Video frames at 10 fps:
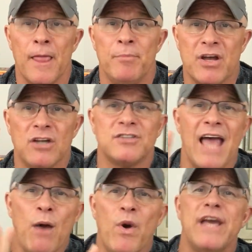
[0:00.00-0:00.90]
Because
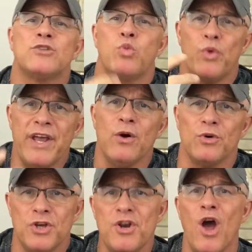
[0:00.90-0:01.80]
that way it's
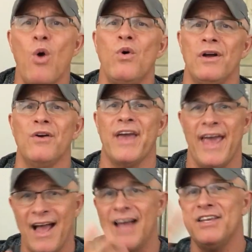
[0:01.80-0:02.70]
real. You know, okay,